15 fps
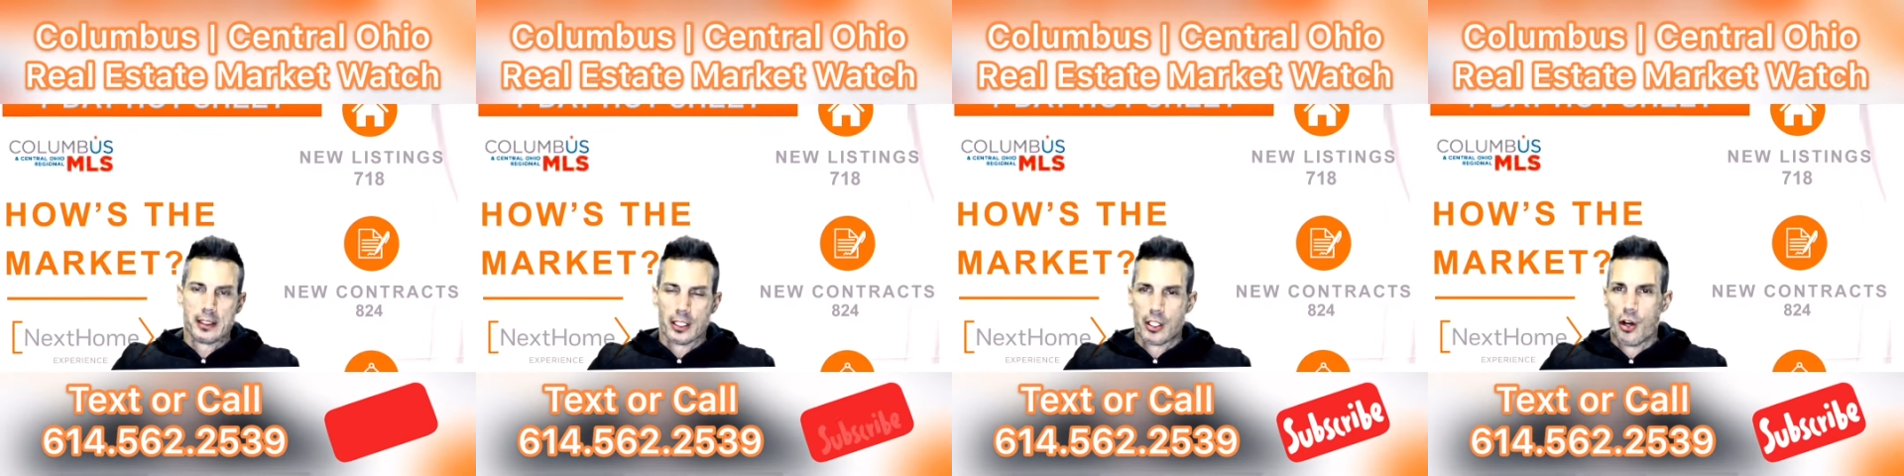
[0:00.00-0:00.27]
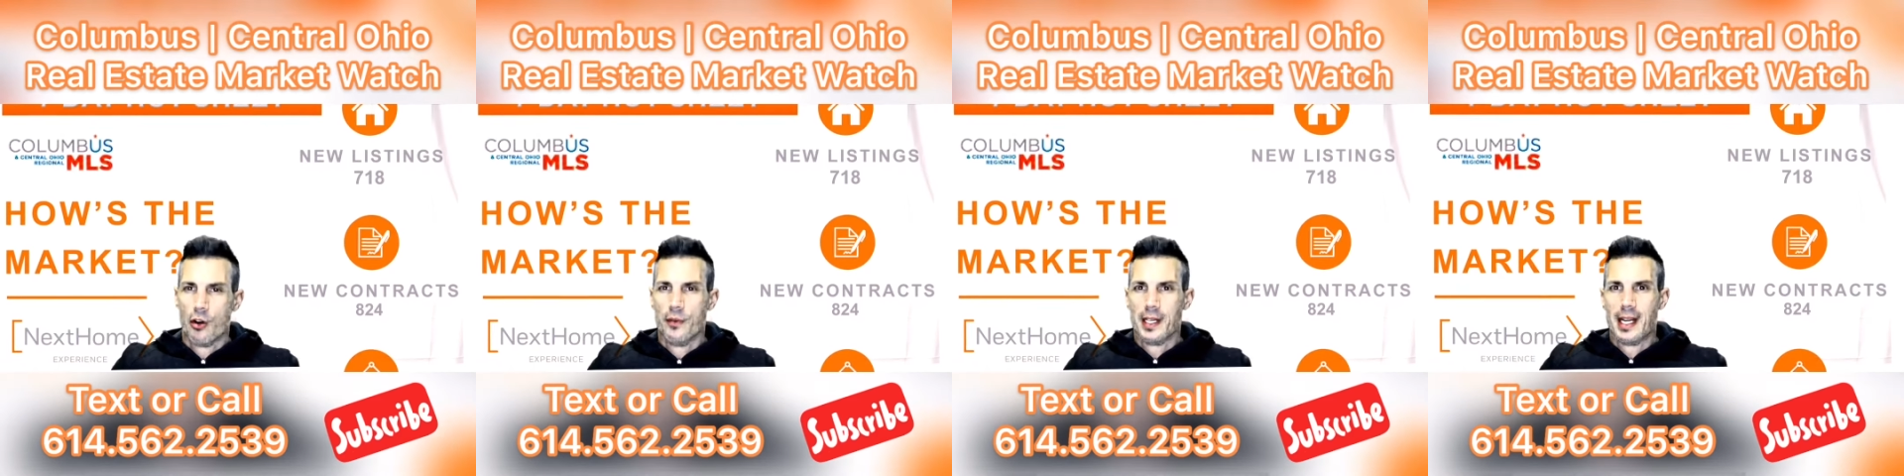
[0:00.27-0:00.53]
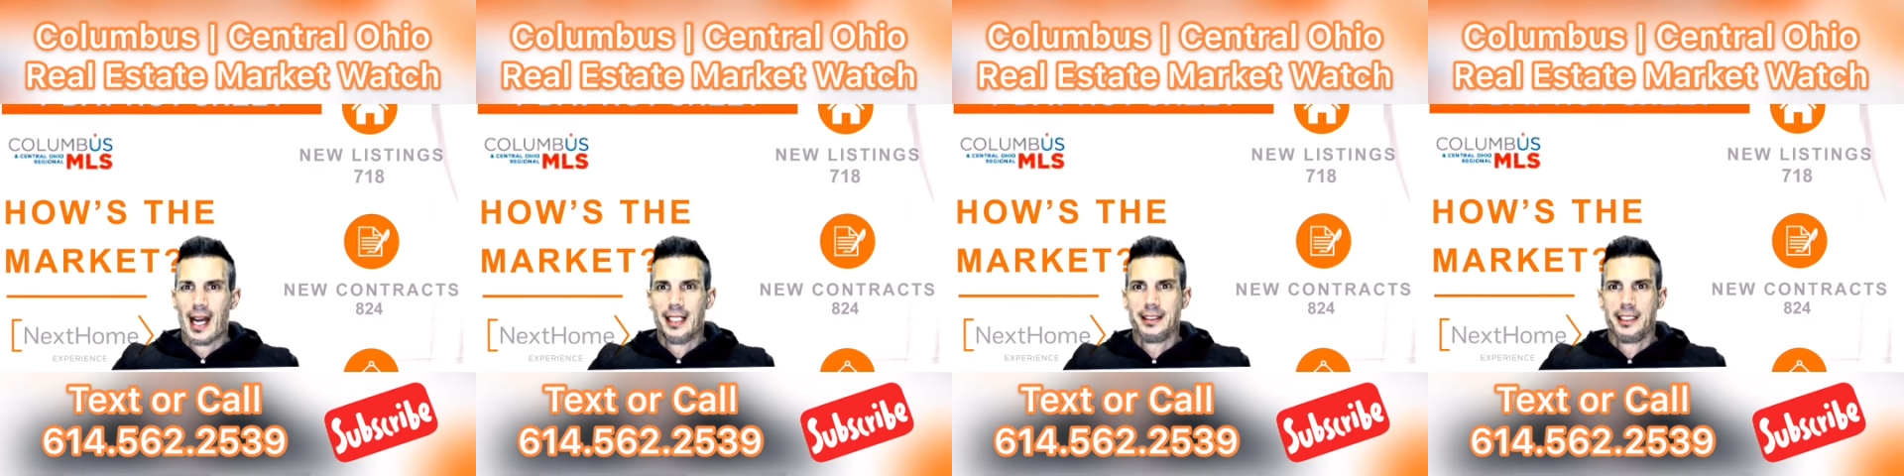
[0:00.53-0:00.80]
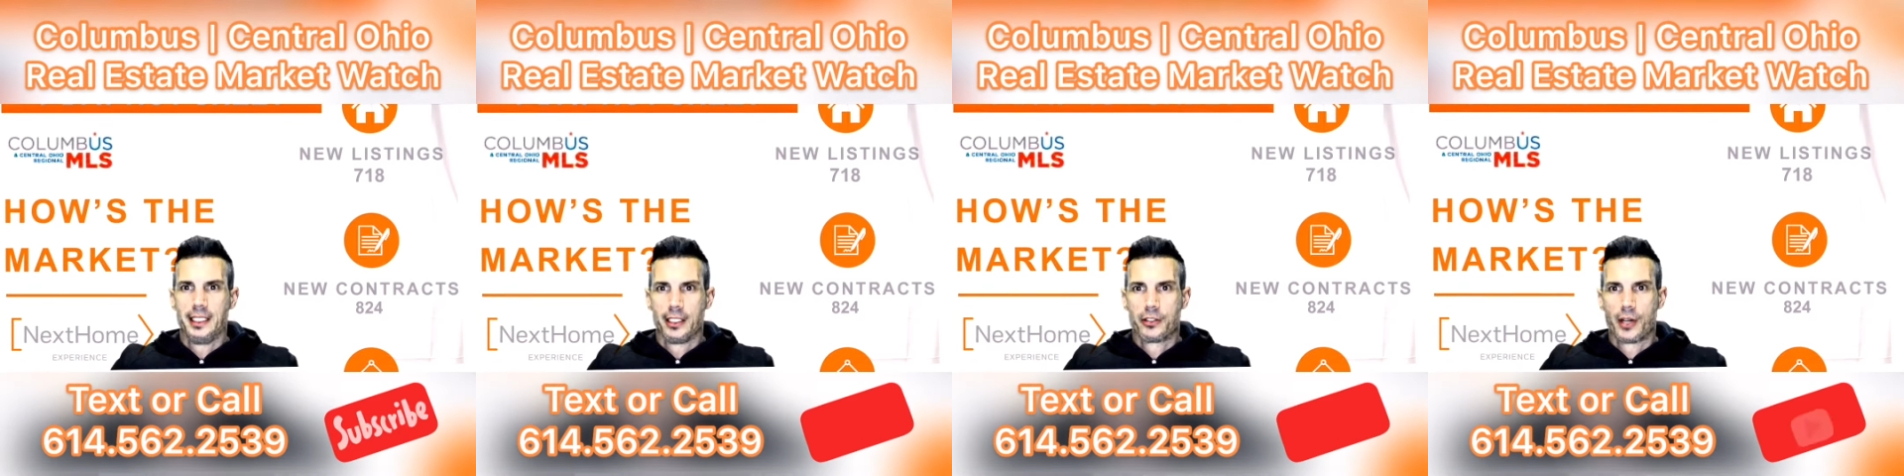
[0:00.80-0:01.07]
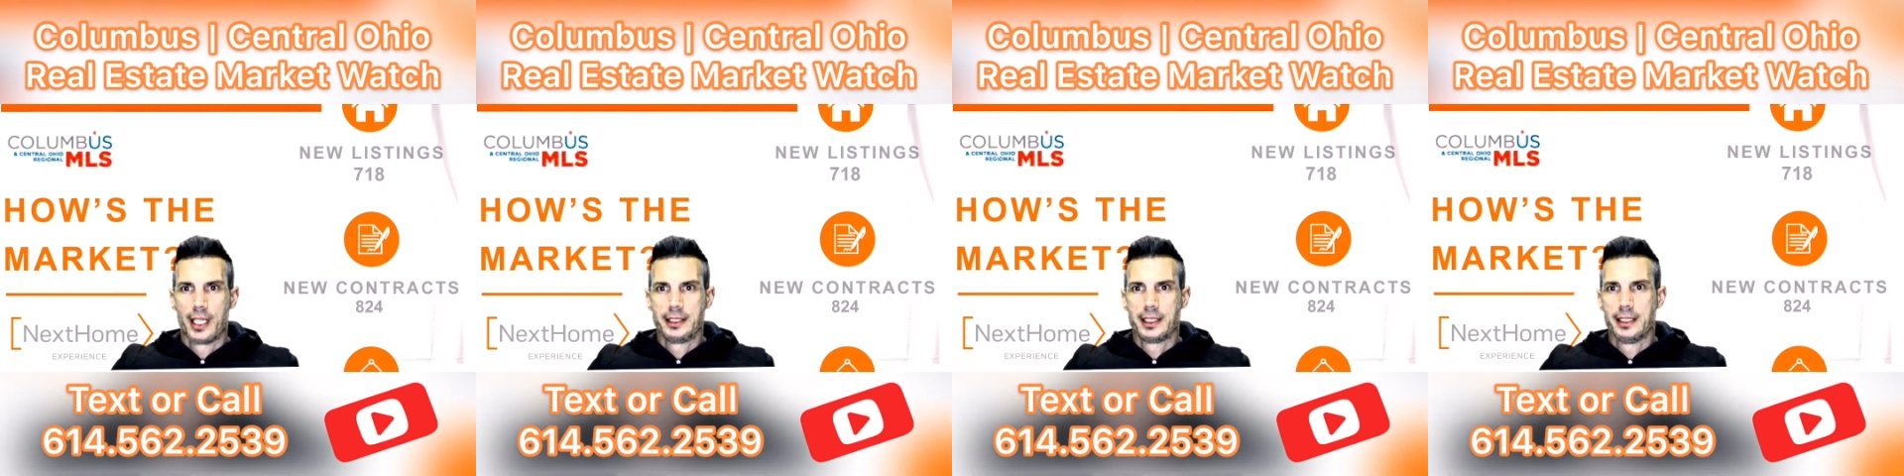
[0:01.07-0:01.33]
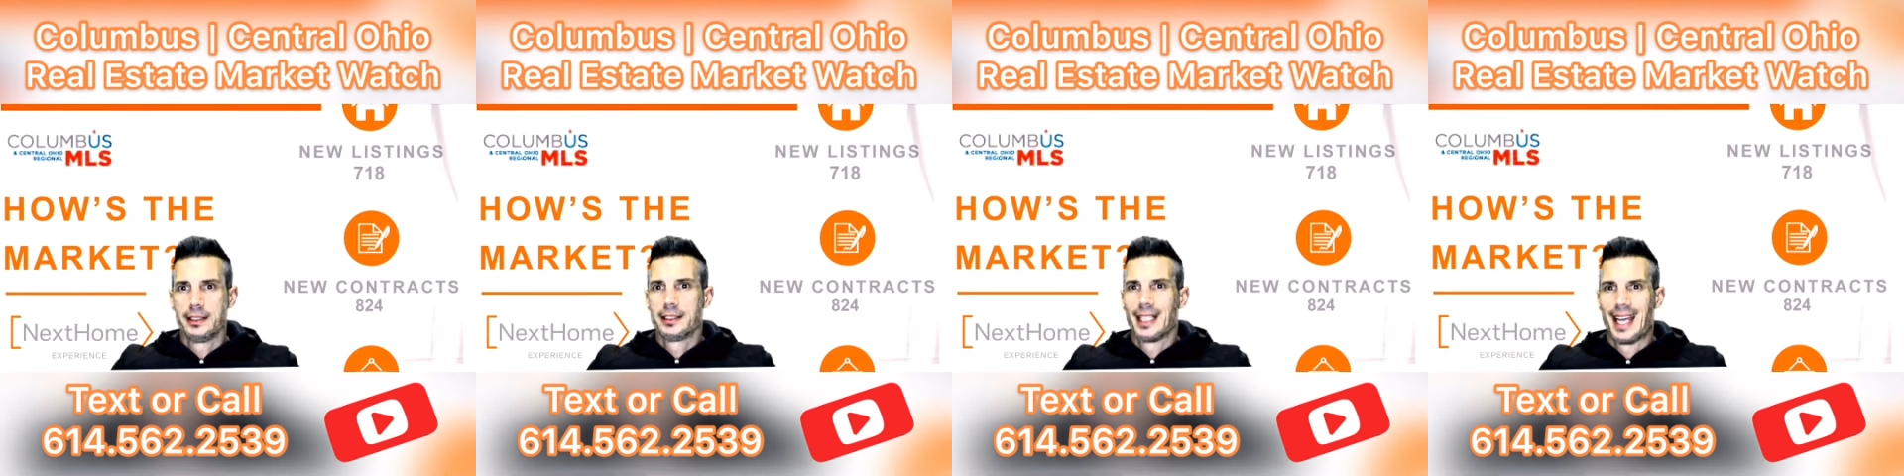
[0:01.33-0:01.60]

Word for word: the COVID 19 crisis